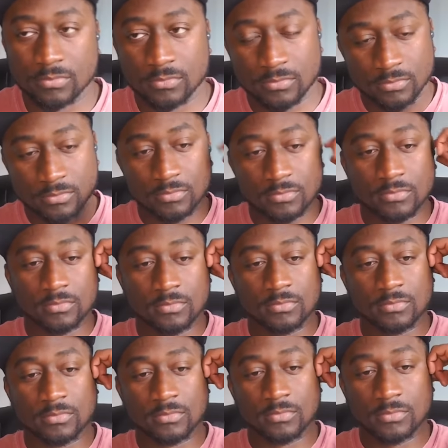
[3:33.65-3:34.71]

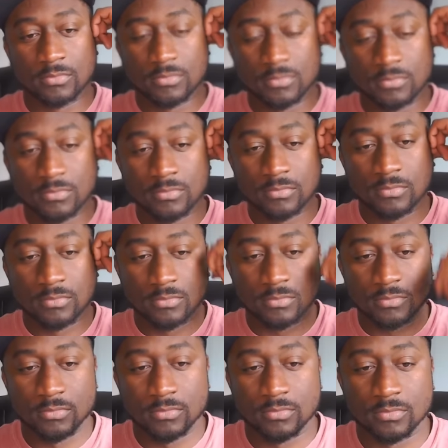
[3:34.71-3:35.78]

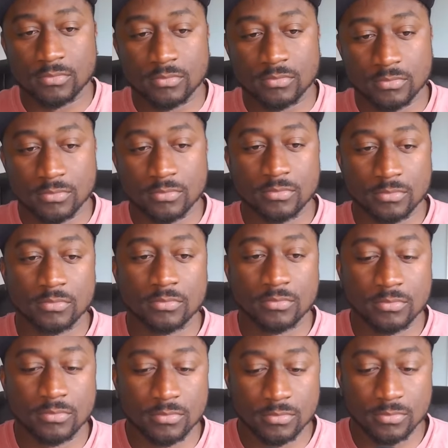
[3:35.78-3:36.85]

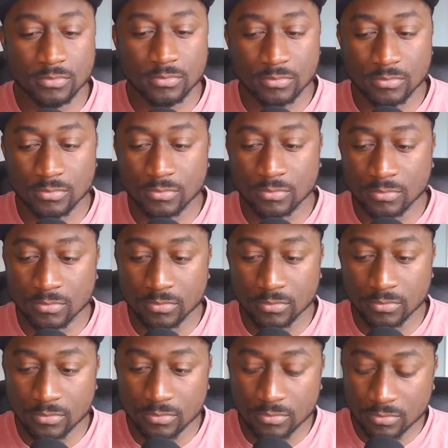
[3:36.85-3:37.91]

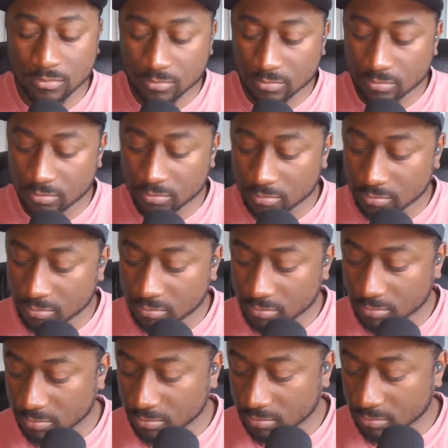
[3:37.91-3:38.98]

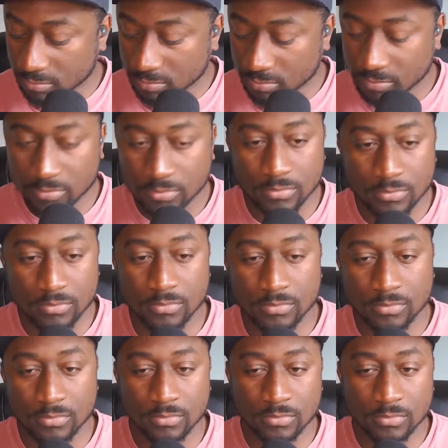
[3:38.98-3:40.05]

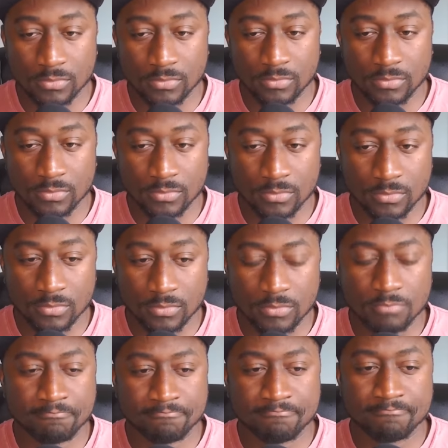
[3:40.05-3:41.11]

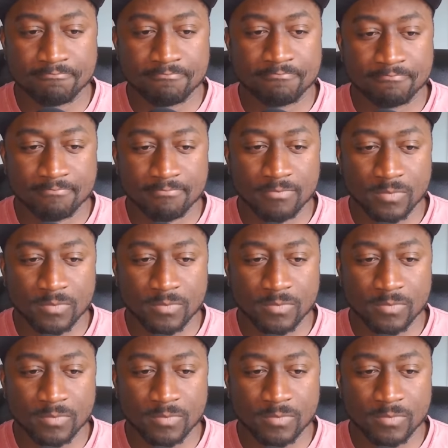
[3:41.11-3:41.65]
(silent)